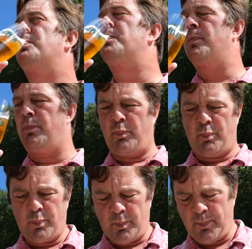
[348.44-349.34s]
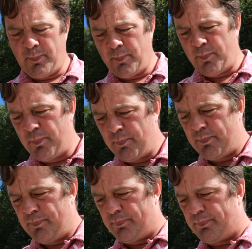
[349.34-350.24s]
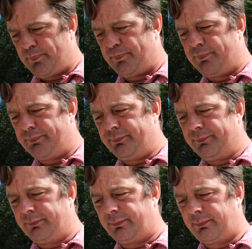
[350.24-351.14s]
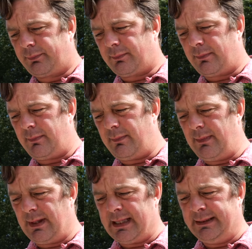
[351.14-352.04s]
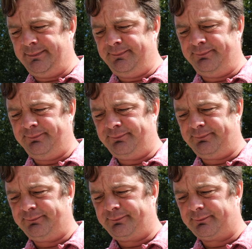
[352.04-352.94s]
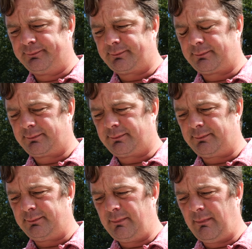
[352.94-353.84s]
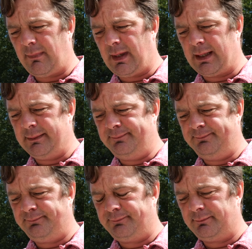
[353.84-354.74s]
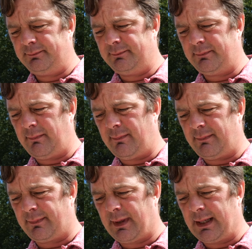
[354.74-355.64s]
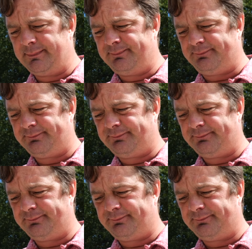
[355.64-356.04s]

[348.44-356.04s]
(no one is talking)